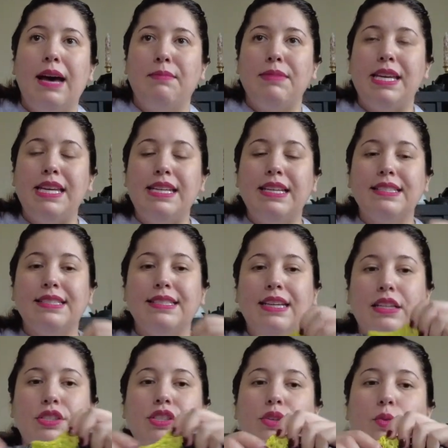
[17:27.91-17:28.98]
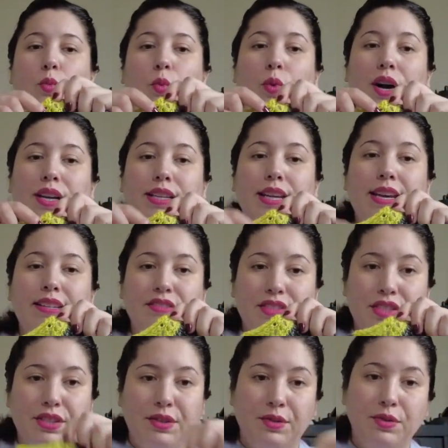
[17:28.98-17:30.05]
he does section 1 and
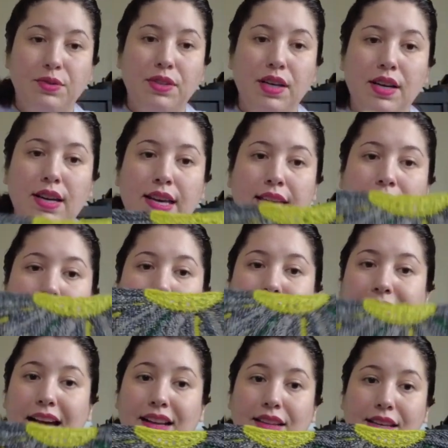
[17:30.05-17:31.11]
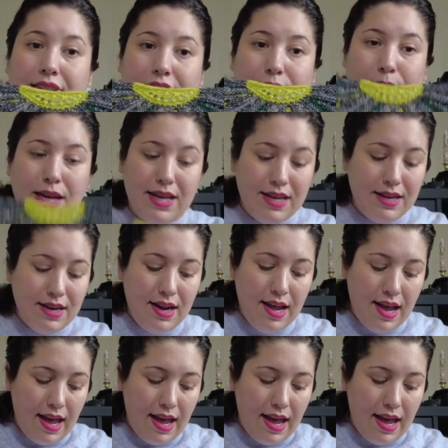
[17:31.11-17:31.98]
2 exactly as written,